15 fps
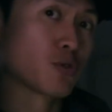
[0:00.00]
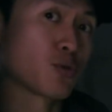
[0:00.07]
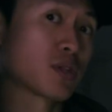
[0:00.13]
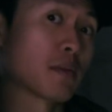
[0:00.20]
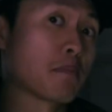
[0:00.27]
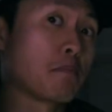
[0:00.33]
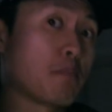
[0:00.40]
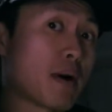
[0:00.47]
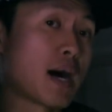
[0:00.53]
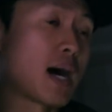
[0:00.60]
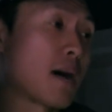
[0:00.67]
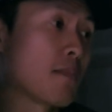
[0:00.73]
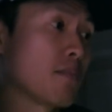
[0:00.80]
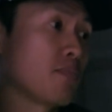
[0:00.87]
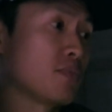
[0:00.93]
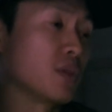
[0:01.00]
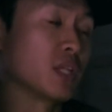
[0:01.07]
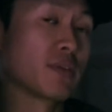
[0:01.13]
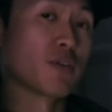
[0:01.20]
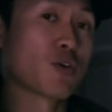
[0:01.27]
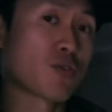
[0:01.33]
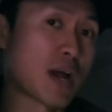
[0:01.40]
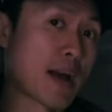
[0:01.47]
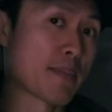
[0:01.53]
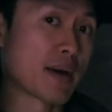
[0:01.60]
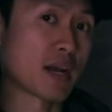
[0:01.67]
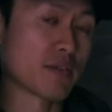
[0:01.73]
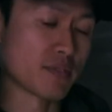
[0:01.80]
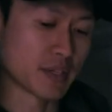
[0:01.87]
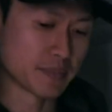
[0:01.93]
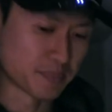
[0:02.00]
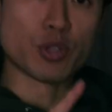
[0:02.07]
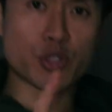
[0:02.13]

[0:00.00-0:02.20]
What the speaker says: so we have to bomb the living crap out of it.